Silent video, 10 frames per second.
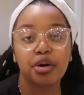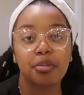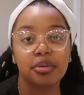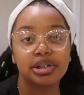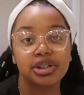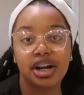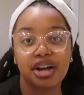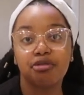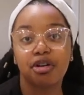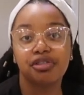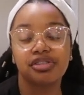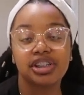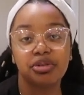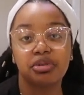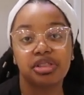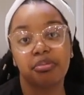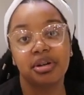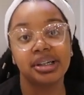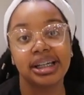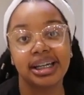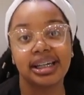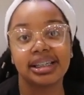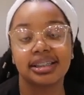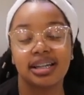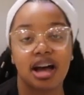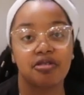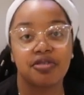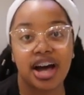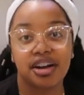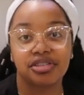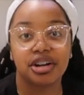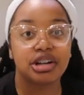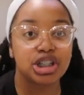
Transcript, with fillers: but we started at 4:15 with the building, and it's now 5:30.